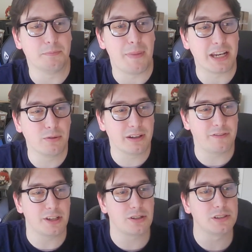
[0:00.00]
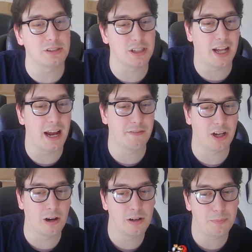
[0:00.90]
menuing features until I have the
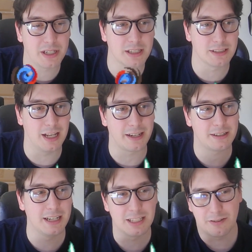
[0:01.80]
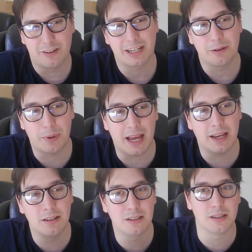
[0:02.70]
art, because like it's a fucking
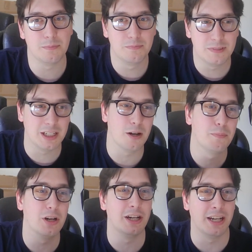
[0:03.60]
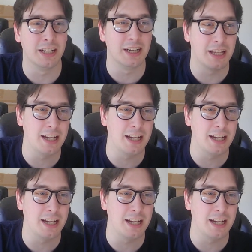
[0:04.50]
pain to, you know, put it in and then